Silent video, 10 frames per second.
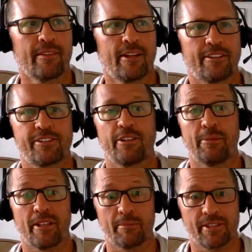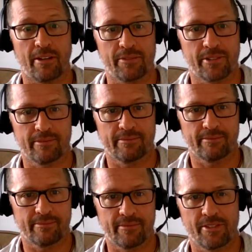and still be themselves,
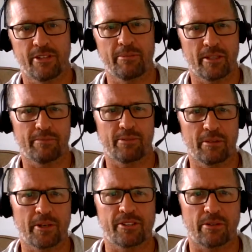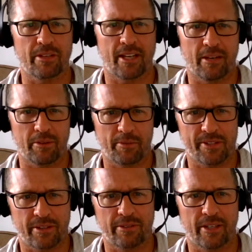still be pretty much okay with
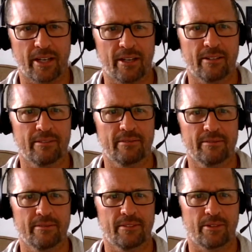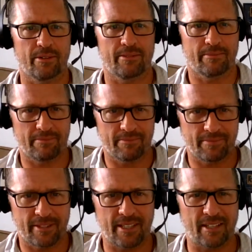what's going on, or
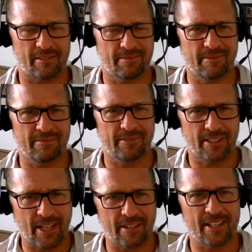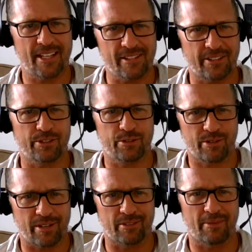they're not easily
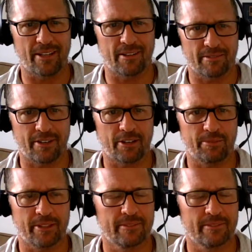triggered by their environment.